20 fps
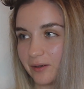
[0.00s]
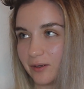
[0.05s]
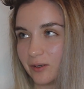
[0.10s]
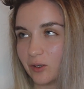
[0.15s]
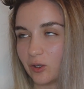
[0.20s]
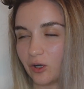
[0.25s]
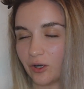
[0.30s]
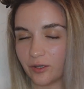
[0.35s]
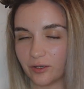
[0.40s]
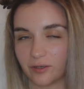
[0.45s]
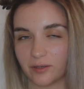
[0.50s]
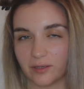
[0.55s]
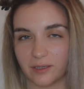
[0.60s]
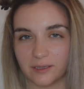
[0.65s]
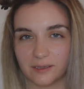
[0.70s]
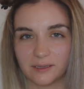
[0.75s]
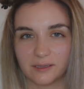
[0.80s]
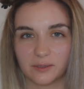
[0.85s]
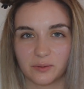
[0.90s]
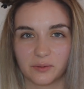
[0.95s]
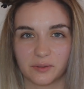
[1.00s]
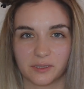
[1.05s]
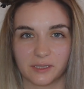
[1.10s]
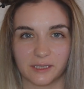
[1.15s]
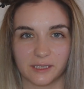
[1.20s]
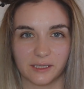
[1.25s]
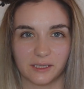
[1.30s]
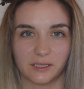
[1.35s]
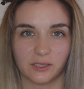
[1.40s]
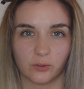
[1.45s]
cut this,
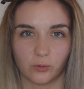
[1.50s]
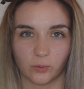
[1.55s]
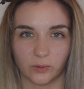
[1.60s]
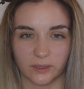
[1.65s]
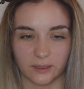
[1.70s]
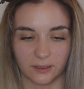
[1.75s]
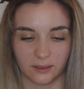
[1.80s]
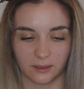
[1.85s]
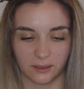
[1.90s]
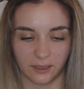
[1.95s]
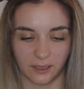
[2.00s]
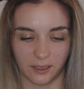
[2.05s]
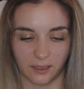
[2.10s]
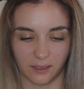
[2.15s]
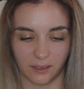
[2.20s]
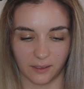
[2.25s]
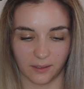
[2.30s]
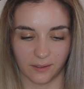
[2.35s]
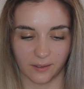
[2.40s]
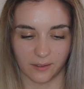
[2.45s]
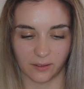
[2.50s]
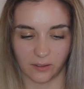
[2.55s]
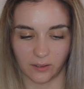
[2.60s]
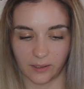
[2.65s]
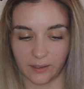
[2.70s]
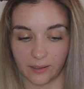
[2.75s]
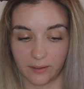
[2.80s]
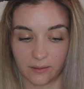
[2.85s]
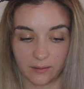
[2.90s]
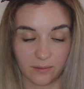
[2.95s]
since it was in,
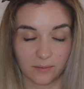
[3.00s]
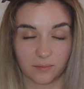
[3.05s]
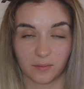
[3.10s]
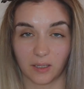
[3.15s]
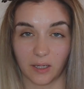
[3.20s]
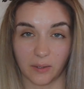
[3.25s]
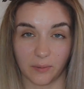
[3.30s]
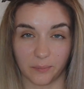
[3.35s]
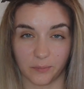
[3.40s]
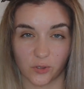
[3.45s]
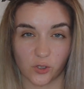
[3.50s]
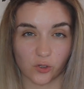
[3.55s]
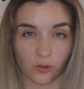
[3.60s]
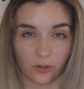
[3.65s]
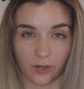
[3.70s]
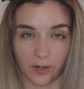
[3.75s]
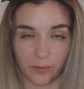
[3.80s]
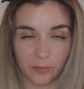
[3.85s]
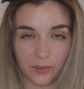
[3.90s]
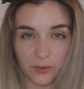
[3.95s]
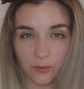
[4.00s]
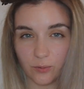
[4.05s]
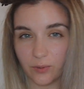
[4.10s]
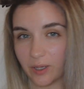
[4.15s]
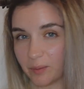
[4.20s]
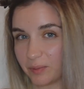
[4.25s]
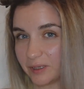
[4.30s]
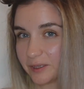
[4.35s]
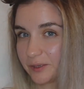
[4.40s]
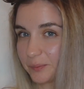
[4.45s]
like, I'm sure I will do
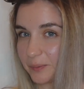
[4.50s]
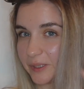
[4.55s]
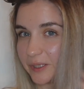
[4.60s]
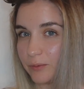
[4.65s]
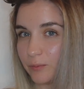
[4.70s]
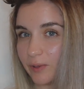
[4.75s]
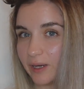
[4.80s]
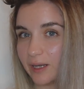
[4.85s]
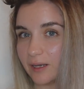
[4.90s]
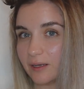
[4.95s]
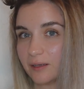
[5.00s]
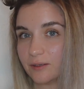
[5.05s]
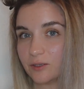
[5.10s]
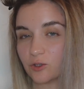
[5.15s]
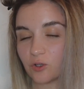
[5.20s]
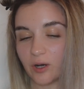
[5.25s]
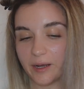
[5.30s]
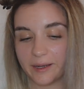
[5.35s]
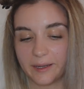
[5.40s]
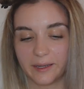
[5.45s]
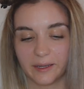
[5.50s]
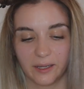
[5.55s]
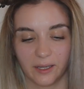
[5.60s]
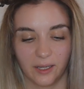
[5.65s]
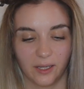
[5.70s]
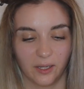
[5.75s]
double speed while drying,